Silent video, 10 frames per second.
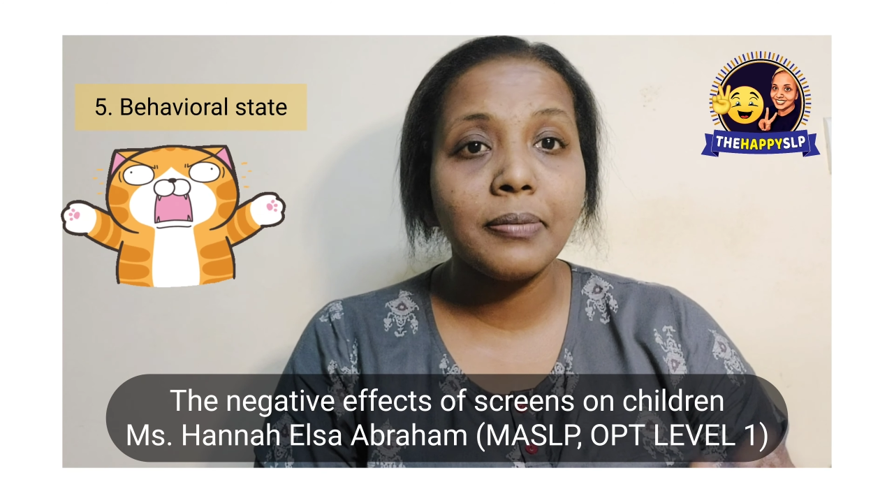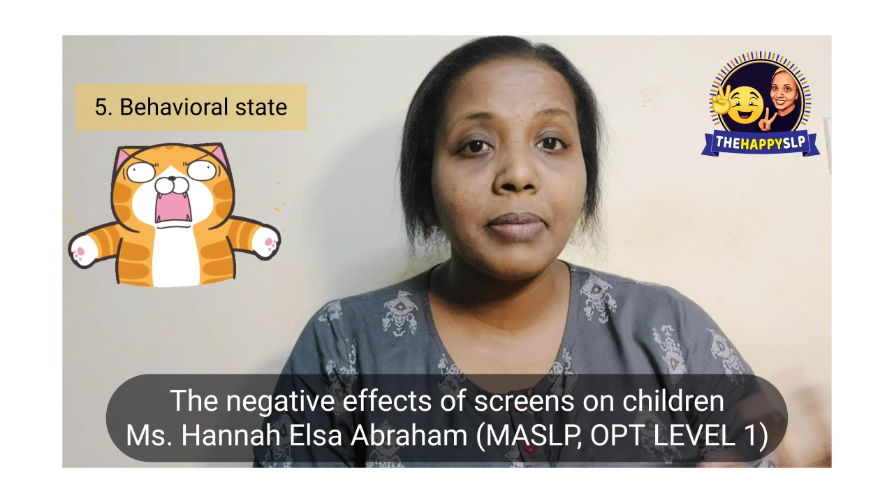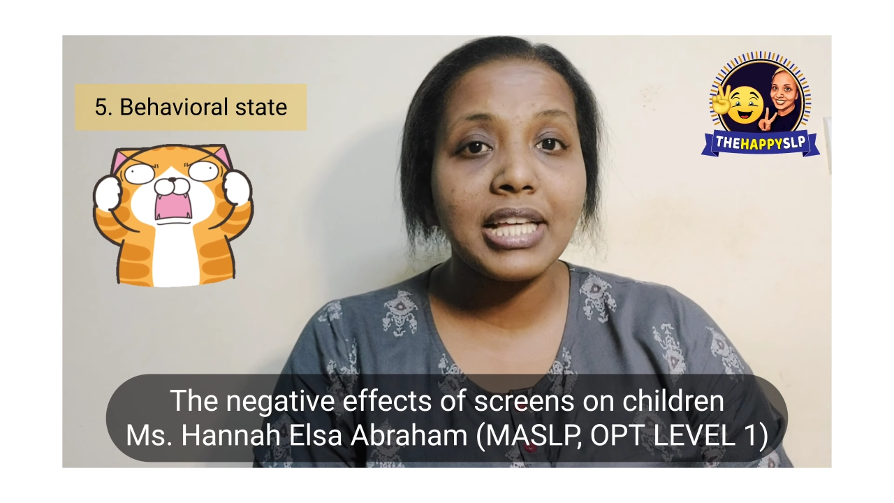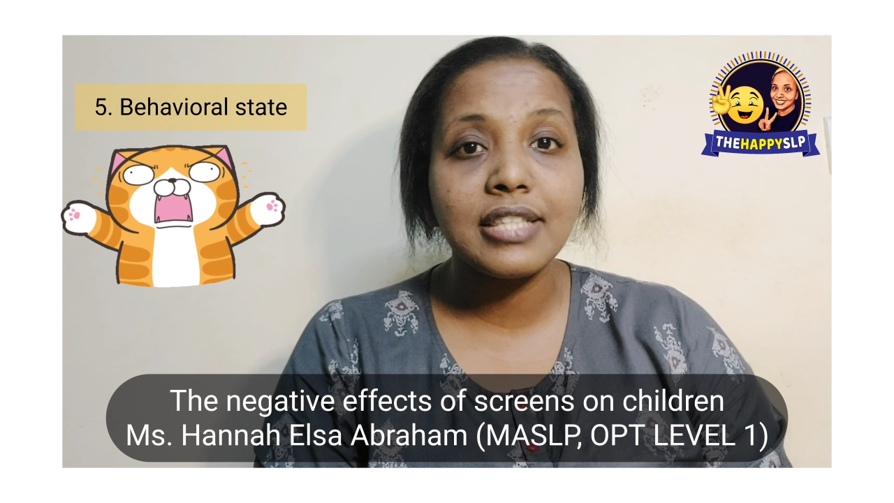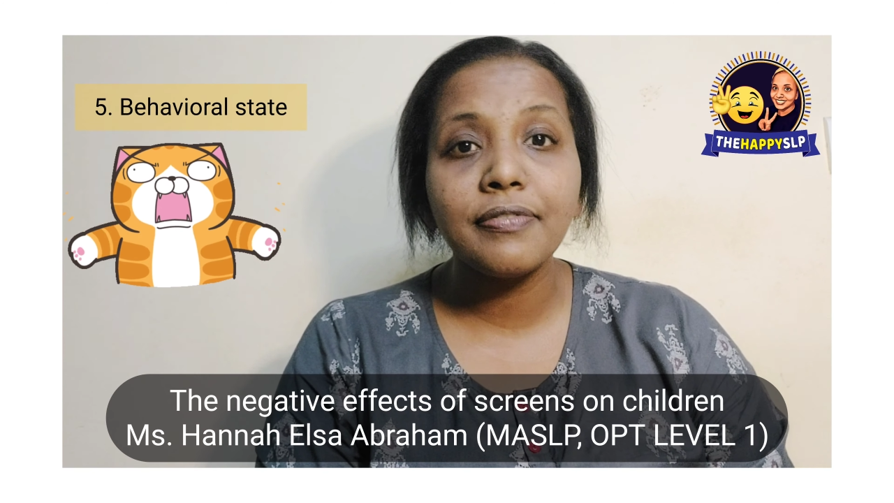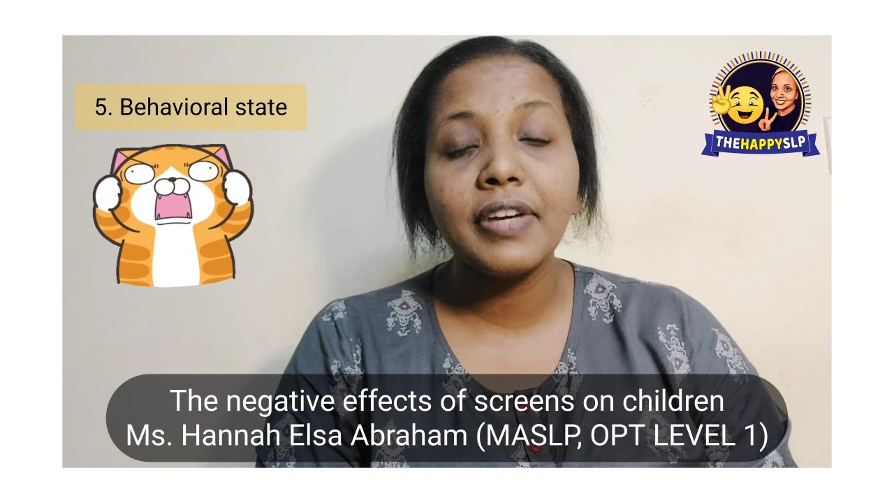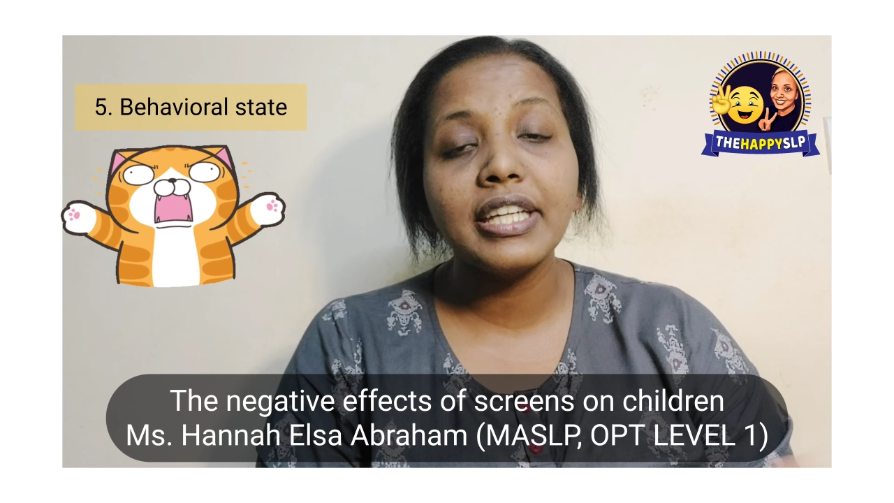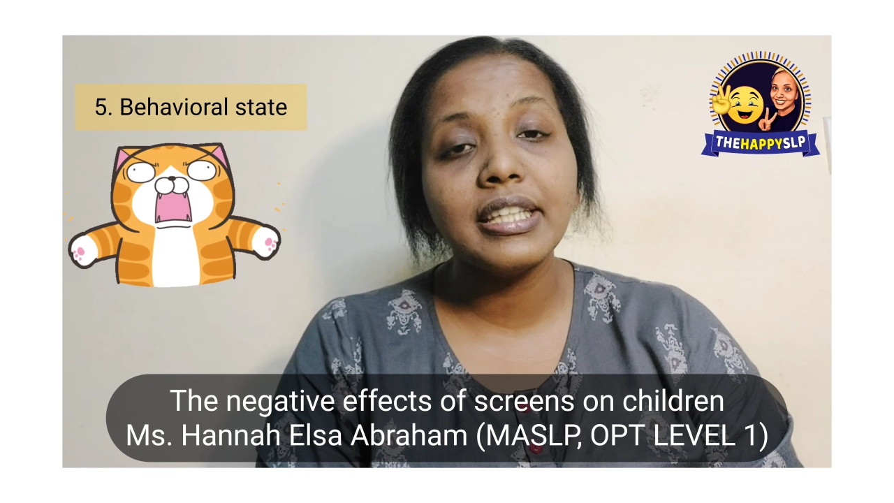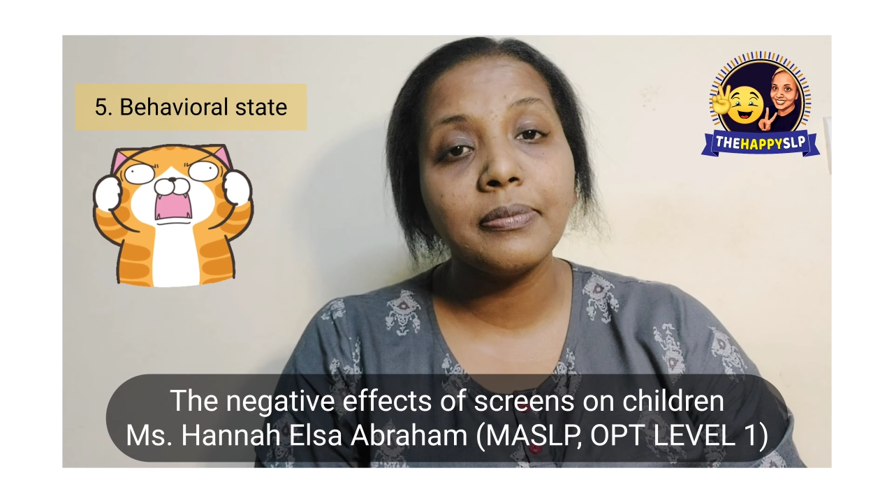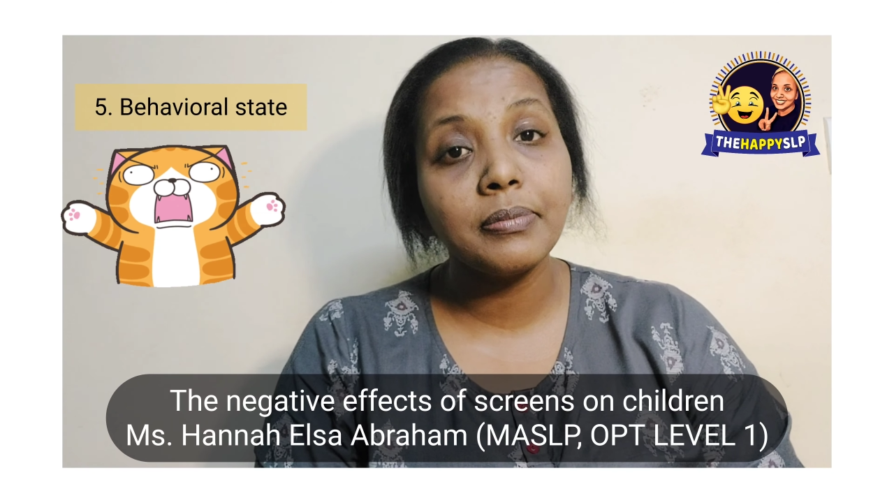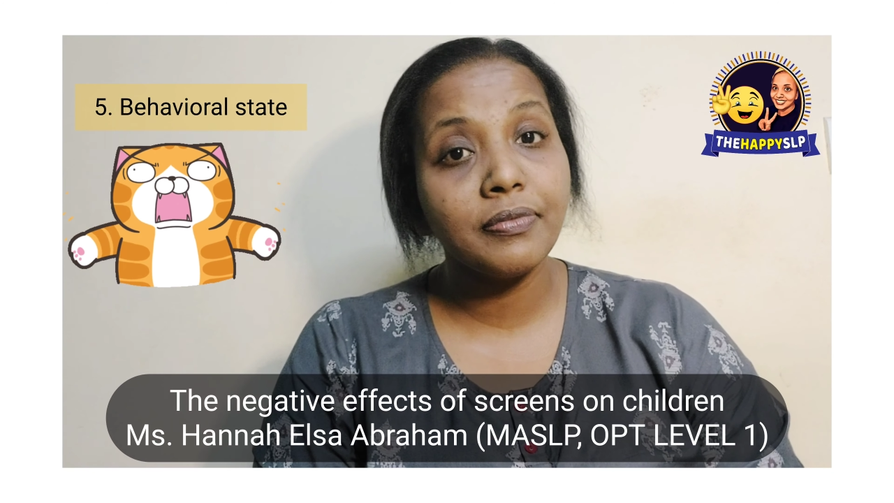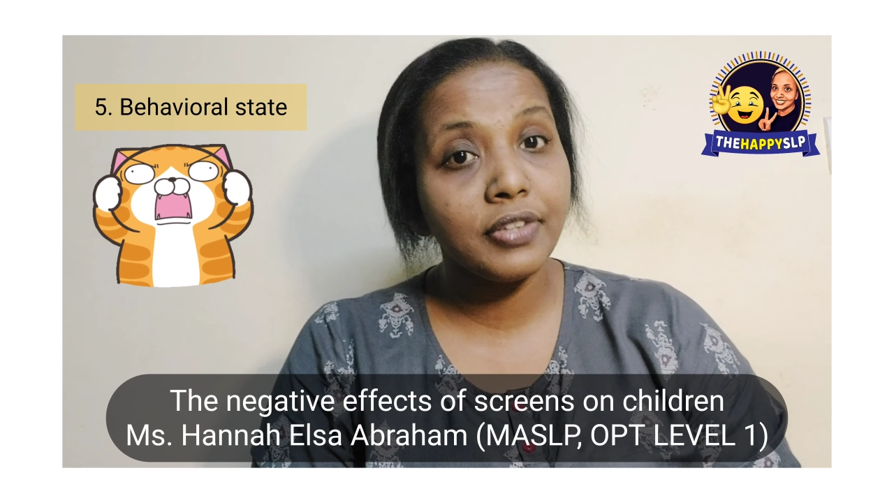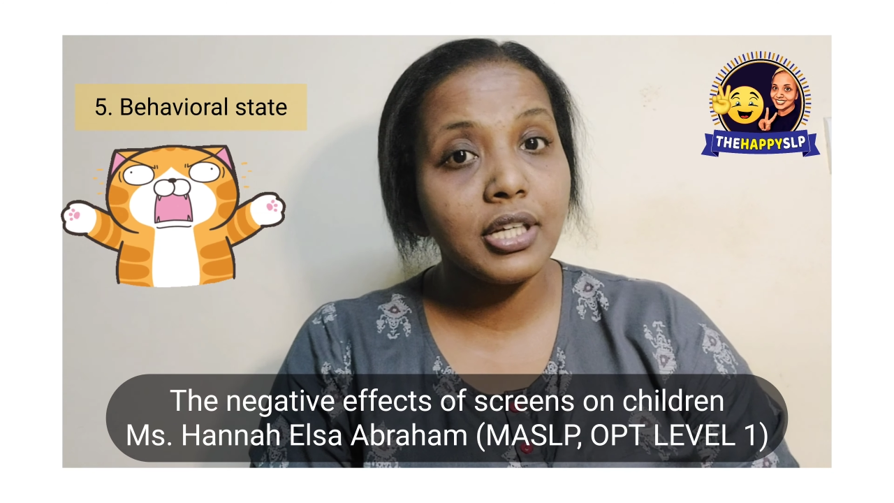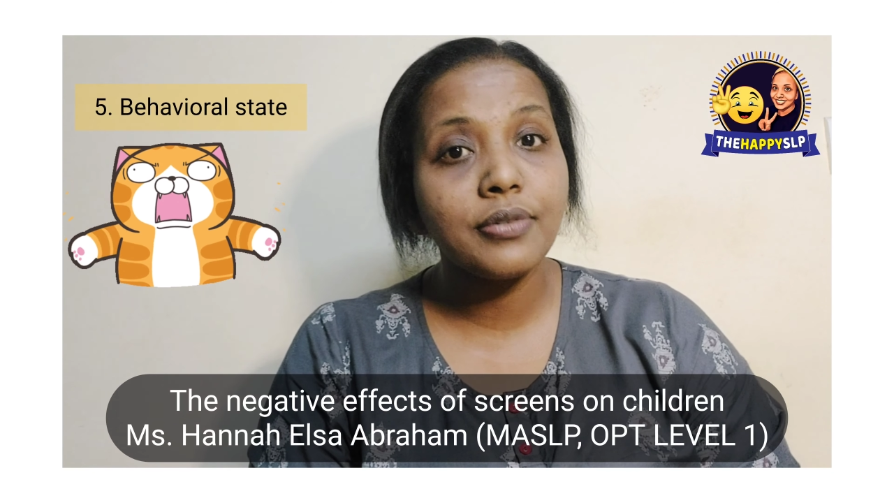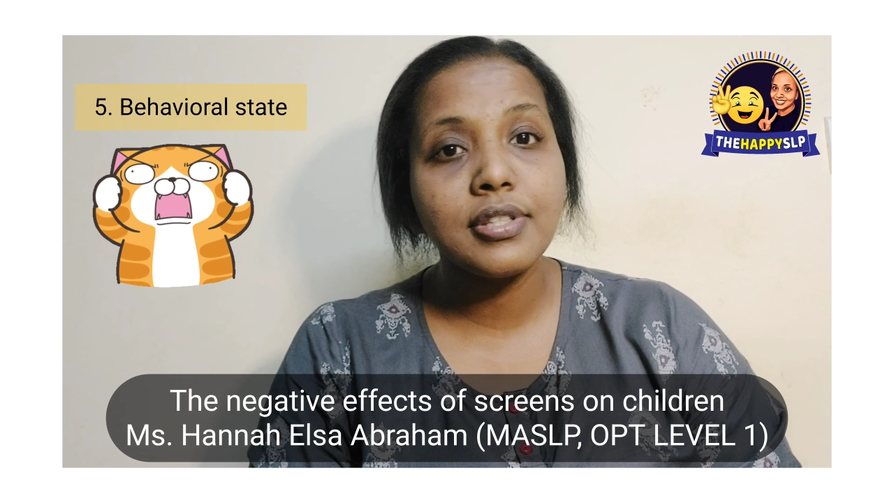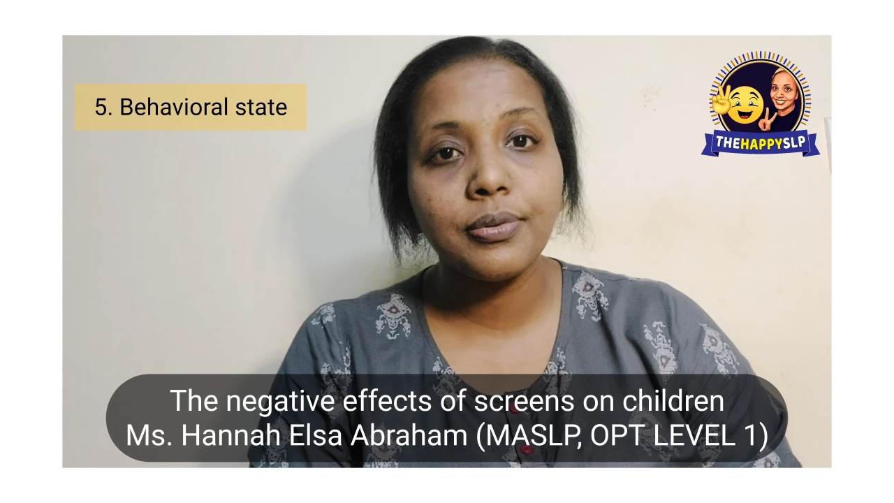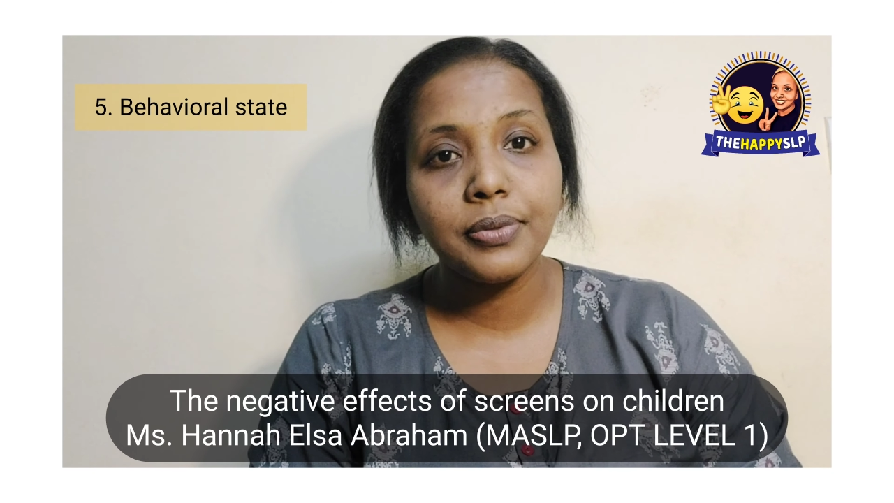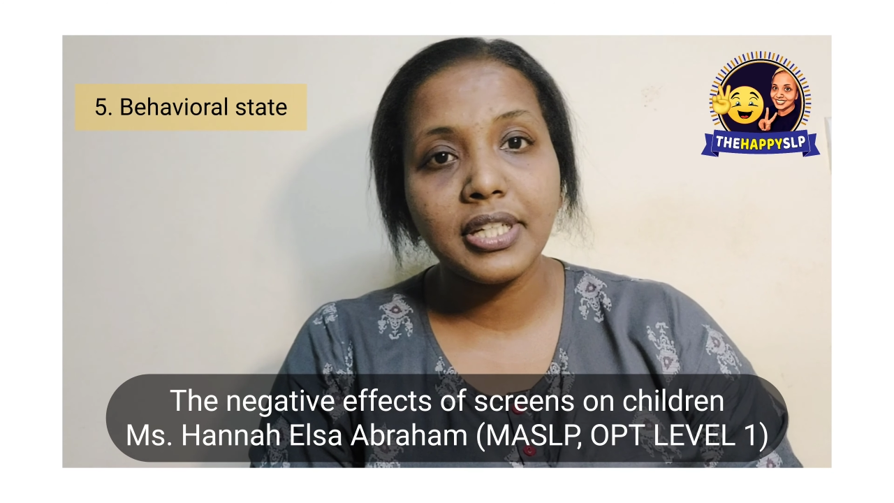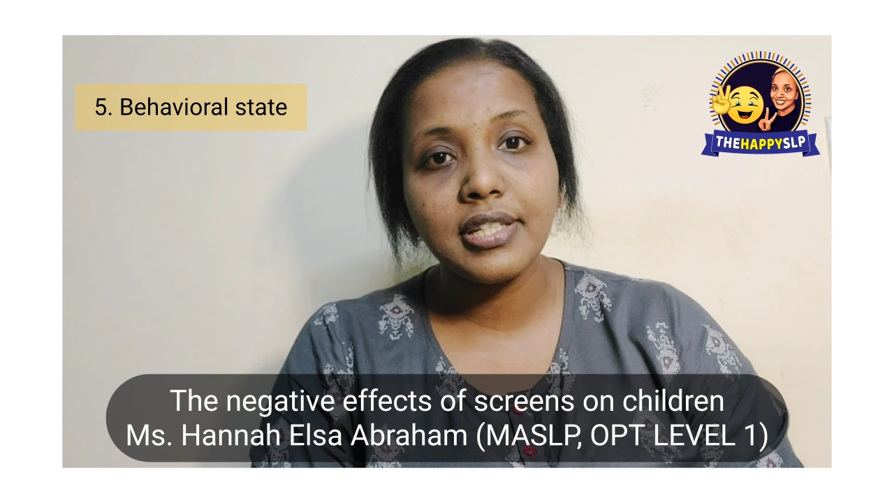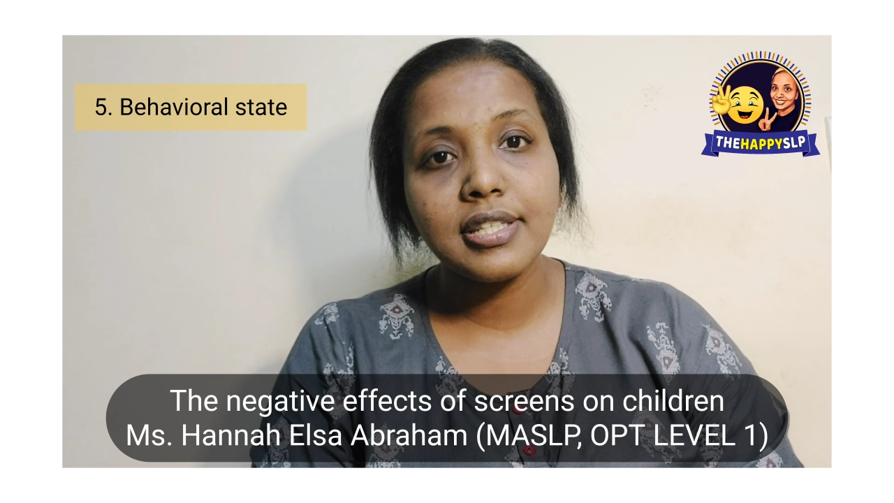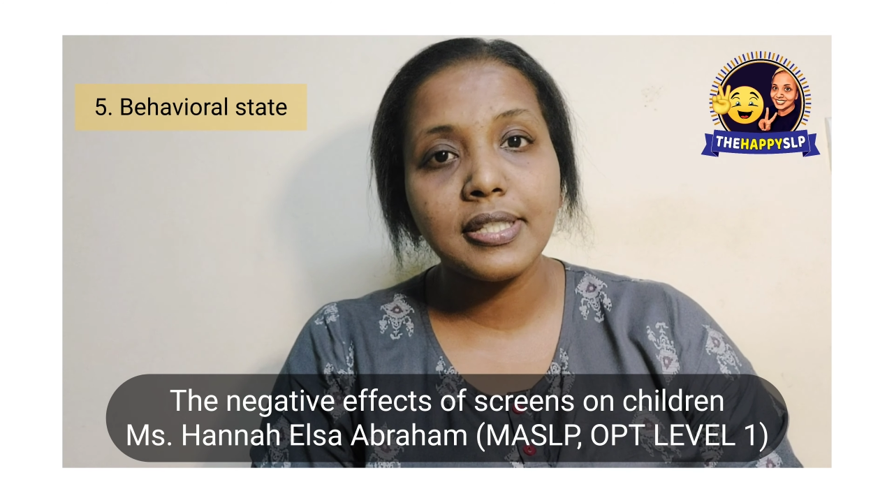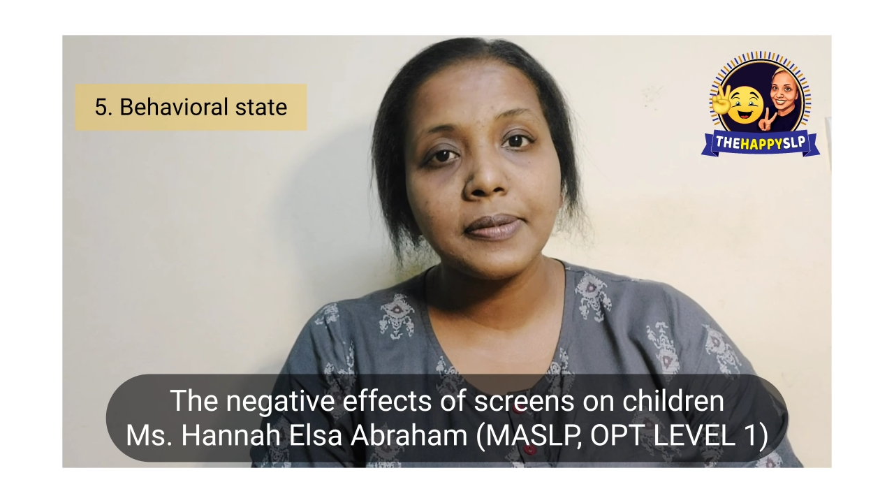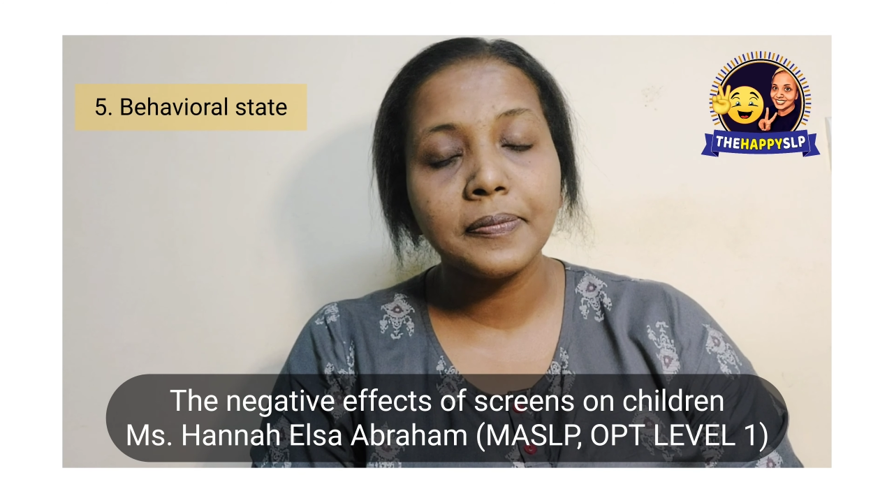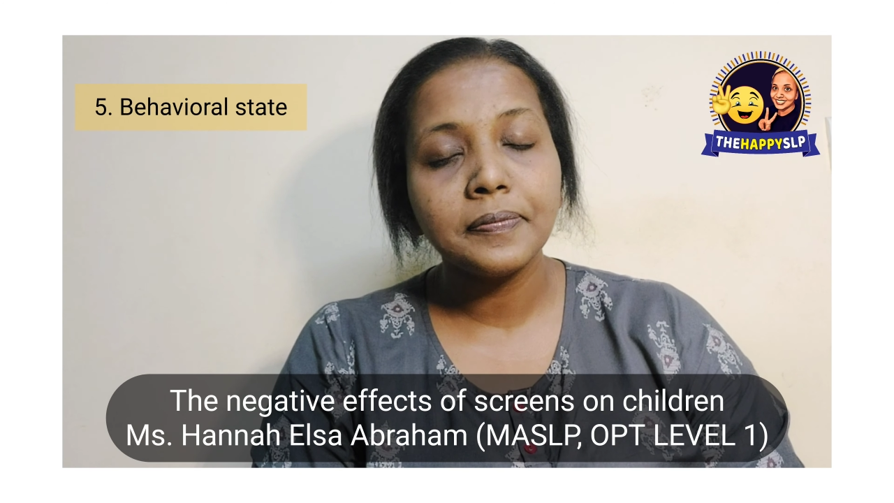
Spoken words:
pacify them without screens.